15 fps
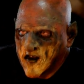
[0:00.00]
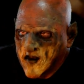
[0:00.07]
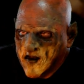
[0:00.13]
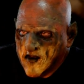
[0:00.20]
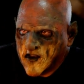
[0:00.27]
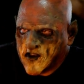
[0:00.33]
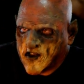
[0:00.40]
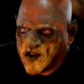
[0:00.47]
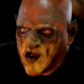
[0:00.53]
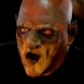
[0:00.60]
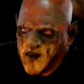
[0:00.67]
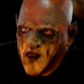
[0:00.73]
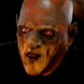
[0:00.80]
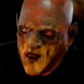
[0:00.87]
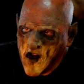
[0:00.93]
This
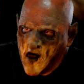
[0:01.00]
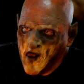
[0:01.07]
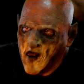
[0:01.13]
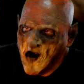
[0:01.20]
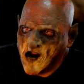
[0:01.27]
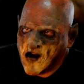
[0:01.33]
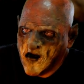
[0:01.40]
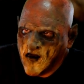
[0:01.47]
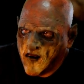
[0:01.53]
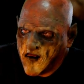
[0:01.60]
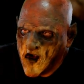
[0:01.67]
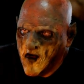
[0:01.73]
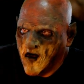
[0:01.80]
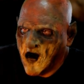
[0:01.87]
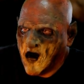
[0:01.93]
scum will be awake in a
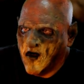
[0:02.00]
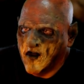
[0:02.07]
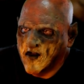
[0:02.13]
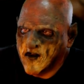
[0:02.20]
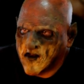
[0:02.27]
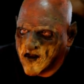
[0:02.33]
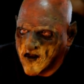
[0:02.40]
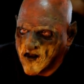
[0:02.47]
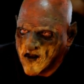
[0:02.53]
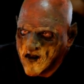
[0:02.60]
few hours.